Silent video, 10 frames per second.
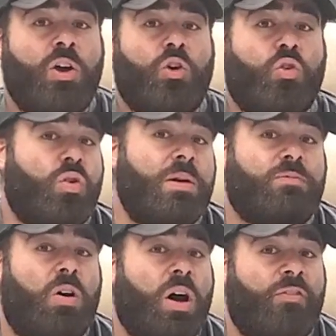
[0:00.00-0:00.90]
cream
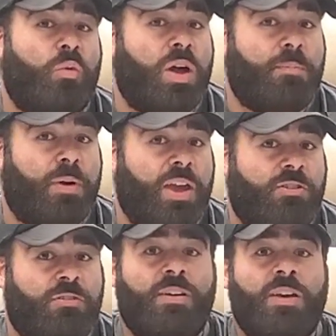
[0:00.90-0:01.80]
to off-white
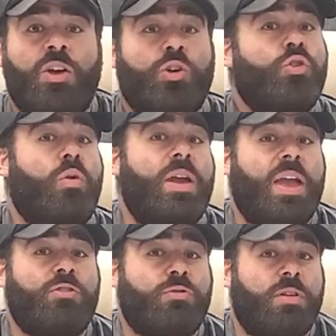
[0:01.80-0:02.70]
pages, great
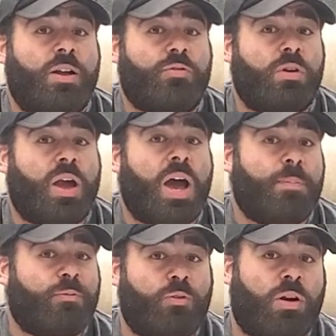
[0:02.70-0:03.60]
introductory
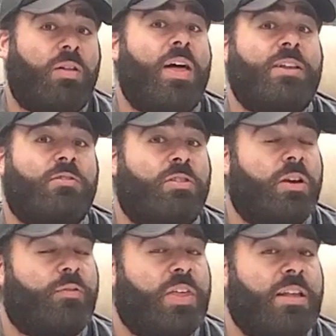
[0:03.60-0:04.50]
copy for a collector
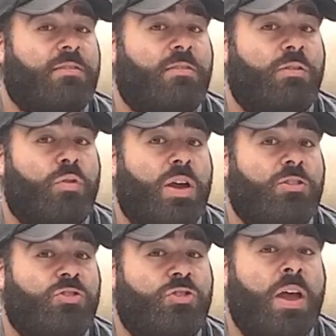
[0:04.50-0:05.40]
looking for that Silver Age
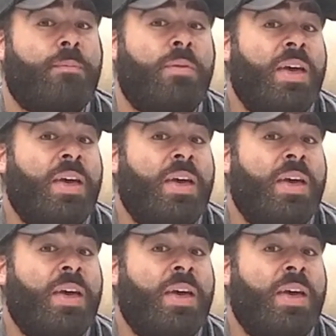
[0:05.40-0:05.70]
gem.